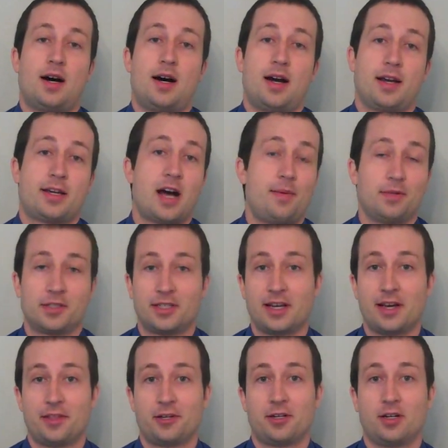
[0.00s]
I cobbled
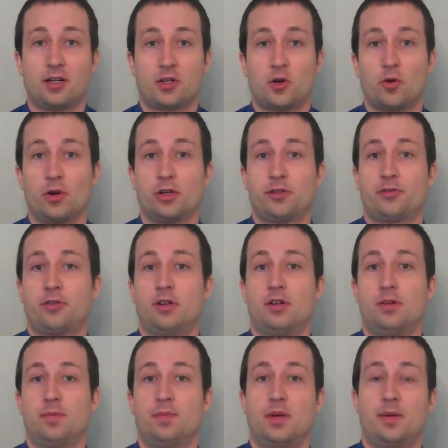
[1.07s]
together a course
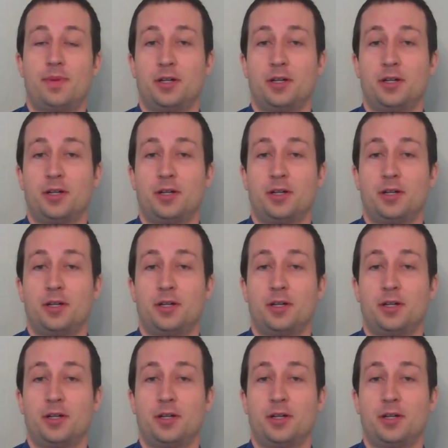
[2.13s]
from a